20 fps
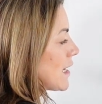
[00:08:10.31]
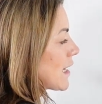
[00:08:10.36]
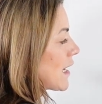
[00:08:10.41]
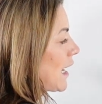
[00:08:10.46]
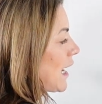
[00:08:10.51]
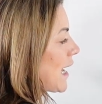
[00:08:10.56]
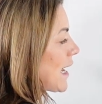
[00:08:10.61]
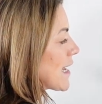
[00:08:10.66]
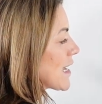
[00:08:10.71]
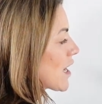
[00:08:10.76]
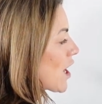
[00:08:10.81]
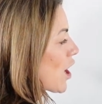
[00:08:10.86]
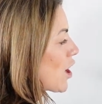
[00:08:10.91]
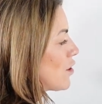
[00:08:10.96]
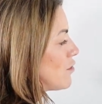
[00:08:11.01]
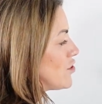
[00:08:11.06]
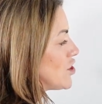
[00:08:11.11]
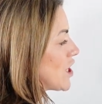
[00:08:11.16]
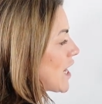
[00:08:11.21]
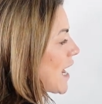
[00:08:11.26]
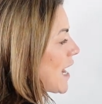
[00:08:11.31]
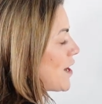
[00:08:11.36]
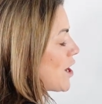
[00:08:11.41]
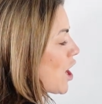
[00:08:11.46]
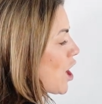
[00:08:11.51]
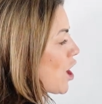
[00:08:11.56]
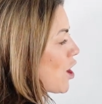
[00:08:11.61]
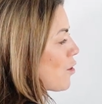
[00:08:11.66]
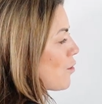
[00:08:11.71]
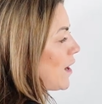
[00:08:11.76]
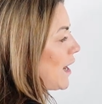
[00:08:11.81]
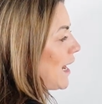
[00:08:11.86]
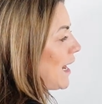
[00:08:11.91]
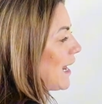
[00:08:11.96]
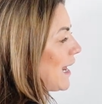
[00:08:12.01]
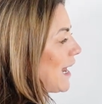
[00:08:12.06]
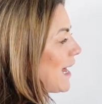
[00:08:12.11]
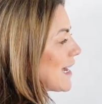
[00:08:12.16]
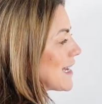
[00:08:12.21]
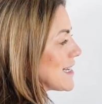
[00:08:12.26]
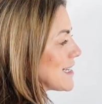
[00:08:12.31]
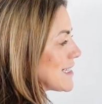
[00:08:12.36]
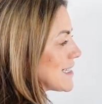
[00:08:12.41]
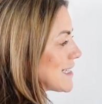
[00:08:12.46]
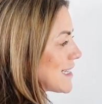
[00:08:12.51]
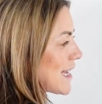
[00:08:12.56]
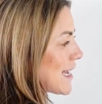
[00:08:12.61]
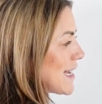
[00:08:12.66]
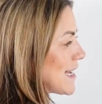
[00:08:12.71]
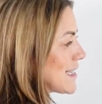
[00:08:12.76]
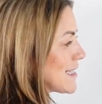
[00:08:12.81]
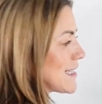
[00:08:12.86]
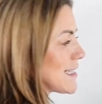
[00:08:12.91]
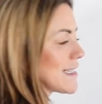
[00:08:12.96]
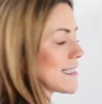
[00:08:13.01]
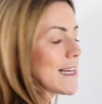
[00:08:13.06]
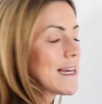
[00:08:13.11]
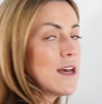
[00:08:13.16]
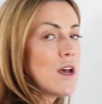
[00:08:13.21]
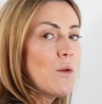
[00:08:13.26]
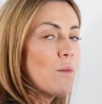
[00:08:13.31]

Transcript: glycogenolysis,